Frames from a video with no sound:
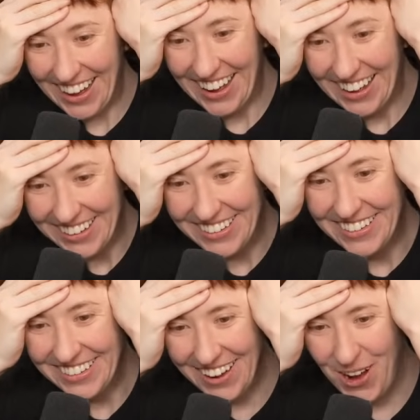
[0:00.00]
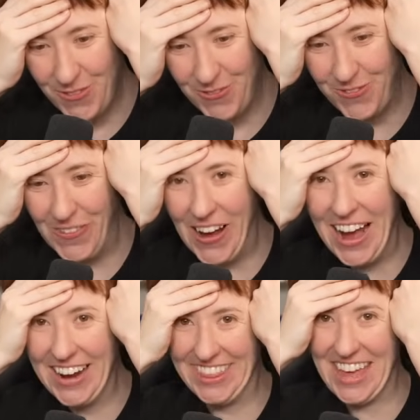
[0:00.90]
Oh
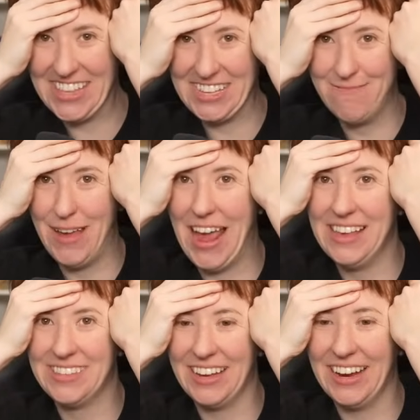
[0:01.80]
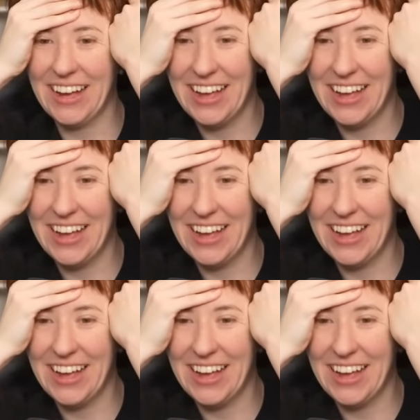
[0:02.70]
fuck, that's amazing.